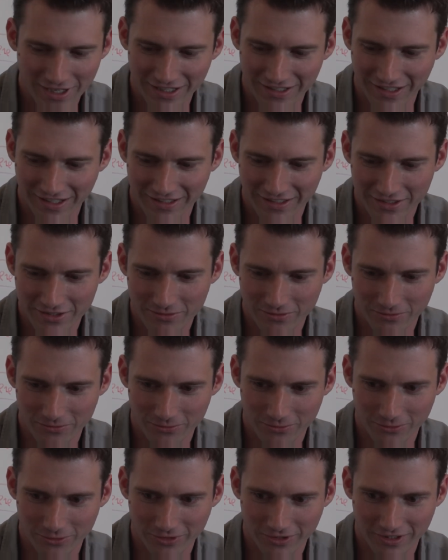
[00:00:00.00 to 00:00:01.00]
I guess what
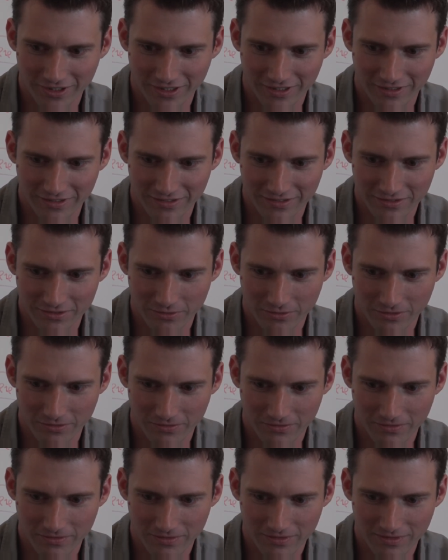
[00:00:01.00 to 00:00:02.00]
really sort of
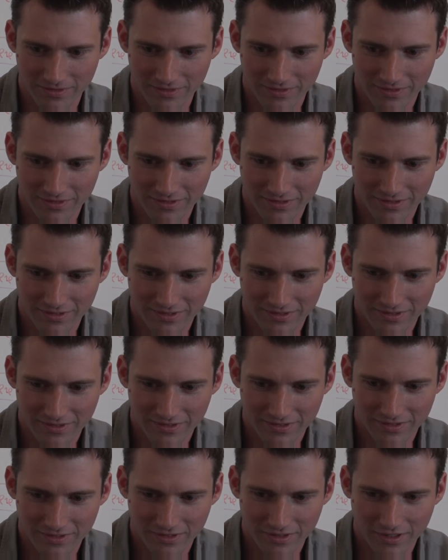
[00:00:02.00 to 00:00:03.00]

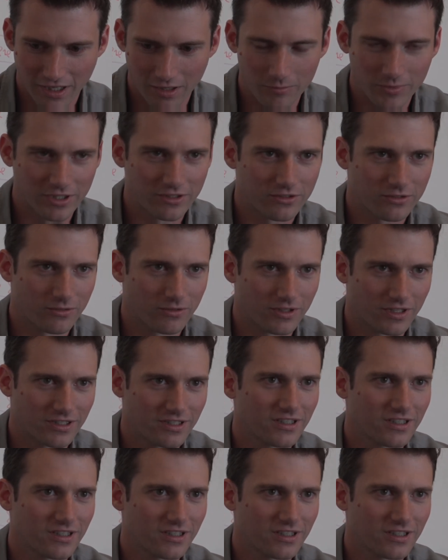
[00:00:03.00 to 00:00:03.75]
got me into it,